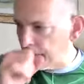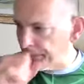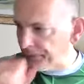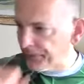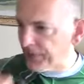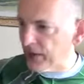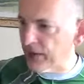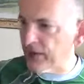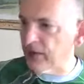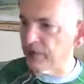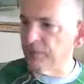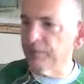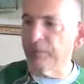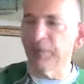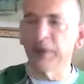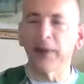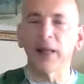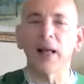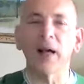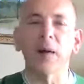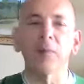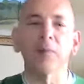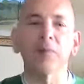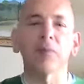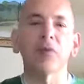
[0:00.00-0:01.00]
tendon
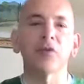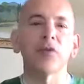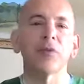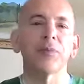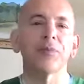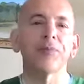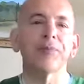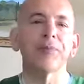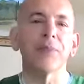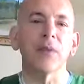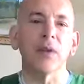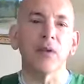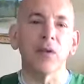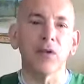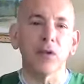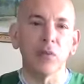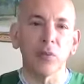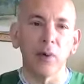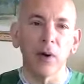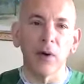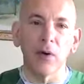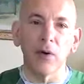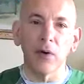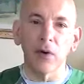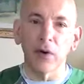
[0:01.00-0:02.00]
becomes
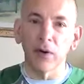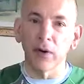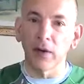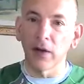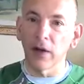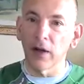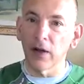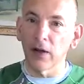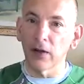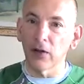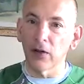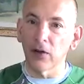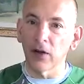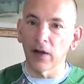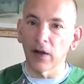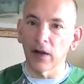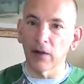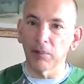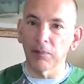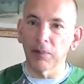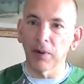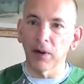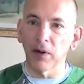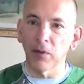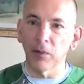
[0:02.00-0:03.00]
swollen and you
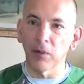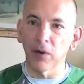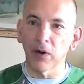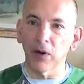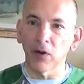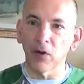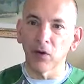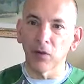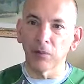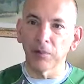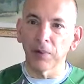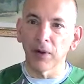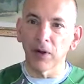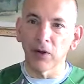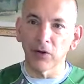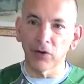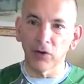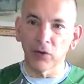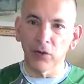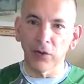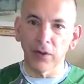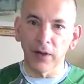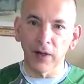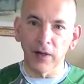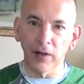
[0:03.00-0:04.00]
get what are called
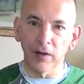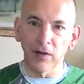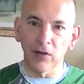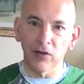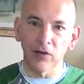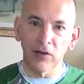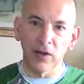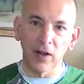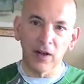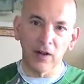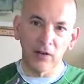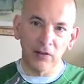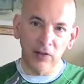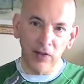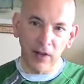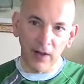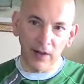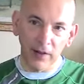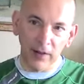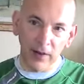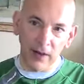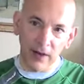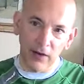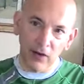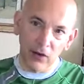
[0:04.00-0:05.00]
partial thickness tears,
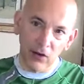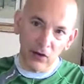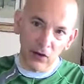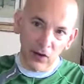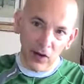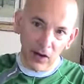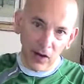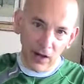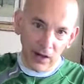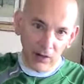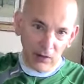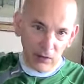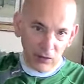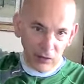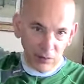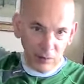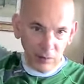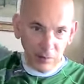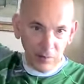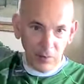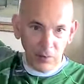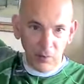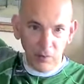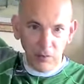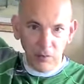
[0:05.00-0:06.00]
and then you can't
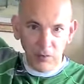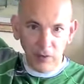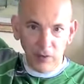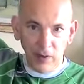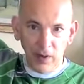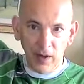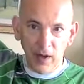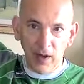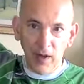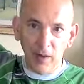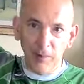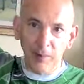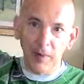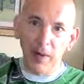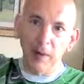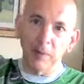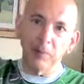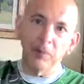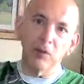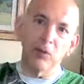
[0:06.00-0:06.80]
move your arm up.